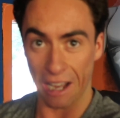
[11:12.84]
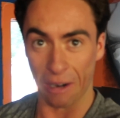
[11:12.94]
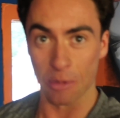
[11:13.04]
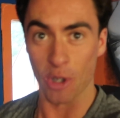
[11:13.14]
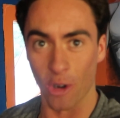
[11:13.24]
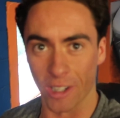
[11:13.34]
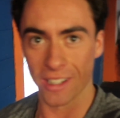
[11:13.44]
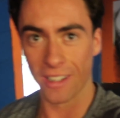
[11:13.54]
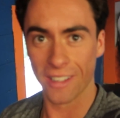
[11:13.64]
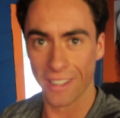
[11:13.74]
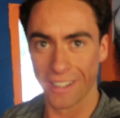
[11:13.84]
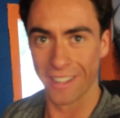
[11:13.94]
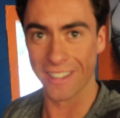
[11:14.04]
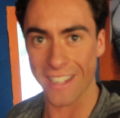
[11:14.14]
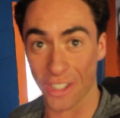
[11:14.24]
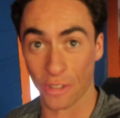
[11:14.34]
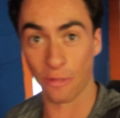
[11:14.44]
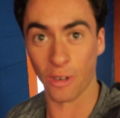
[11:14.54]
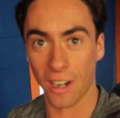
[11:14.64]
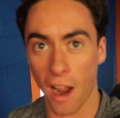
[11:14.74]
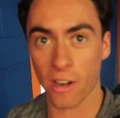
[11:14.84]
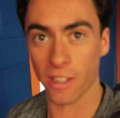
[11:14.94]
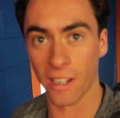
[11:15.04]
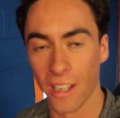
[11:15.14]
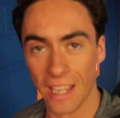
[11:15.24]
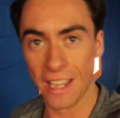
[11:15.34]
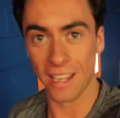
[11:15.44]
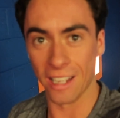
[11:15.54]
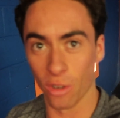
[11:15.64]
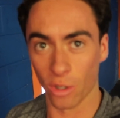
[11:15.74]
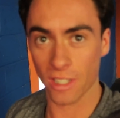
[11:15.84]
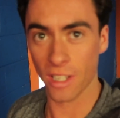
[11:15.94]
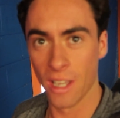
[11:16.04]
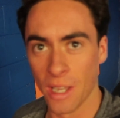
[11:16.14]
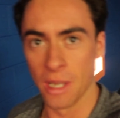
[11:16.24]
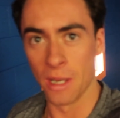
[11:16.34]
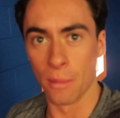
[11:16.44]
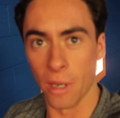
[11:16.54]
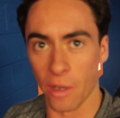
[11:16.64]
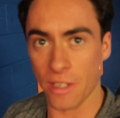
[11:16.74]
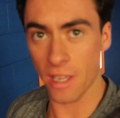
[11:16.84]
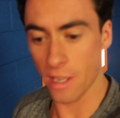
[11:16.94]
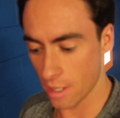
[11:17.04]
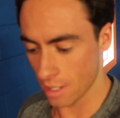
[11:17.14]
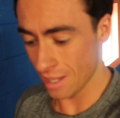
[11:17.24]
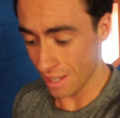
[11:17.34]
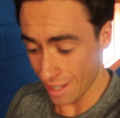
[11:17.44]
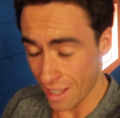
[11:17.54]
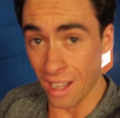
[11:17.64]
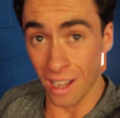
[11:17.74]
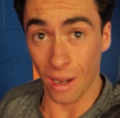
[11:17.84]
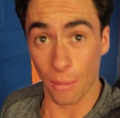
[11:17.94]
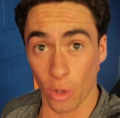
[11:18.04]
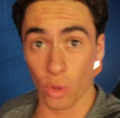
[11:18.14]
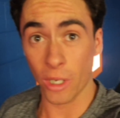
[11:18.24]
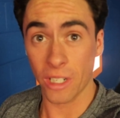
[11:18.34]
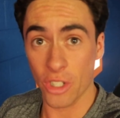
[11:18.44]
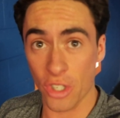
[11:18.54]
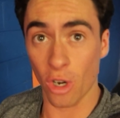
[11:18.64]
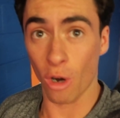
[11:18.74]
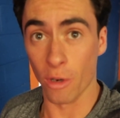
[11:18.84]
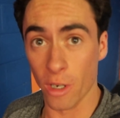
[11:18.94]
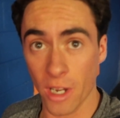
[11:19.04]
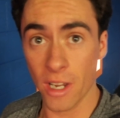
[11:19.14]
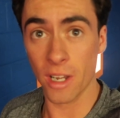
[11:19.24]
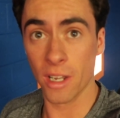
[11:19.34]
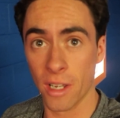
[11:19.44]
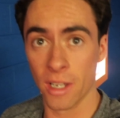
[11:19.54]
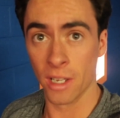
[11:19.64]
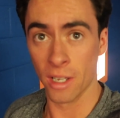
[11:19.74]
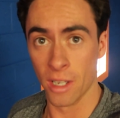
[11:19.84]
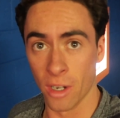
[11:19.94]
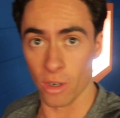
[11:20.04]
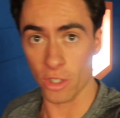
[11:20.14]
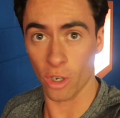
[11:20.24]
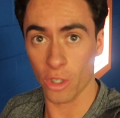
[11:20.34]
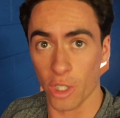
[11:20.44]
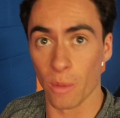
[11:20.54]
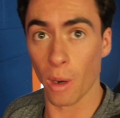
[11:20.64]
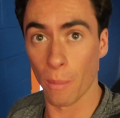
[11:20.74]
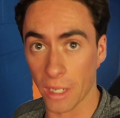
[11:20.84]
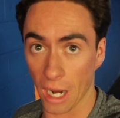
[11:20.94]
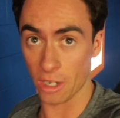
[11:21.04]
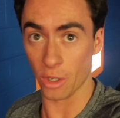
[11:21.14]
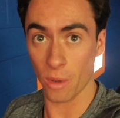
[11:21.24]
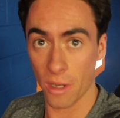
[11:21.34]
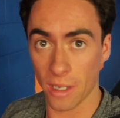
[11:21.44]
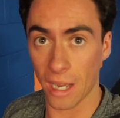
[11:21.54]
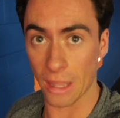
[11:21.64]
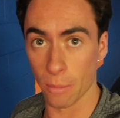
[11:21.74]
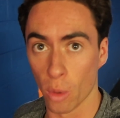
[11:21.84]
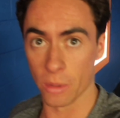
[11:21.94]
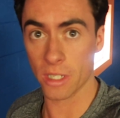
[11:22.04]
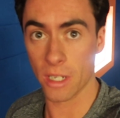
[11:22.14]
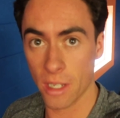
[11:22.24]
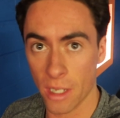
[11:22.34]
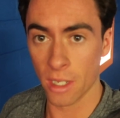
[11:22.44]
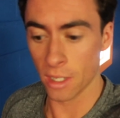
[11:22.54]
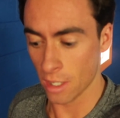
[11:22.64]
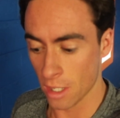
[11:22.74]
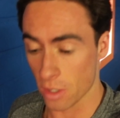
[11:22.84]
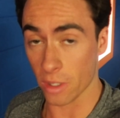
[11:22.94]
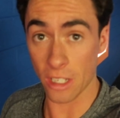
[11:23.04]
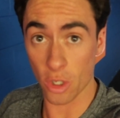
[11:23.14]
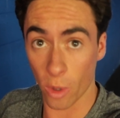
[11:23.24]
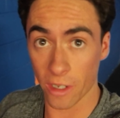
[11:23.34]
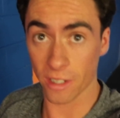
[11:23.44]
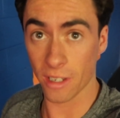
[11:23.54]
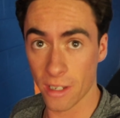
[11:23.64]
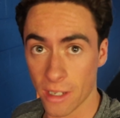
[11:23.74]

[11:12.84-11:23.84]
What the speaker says: and I'm talking. It's actually fucking harder than it looks. Anyways, I'm gonna quickly just cover or talk to you about my cardio at the moment. I think it's quite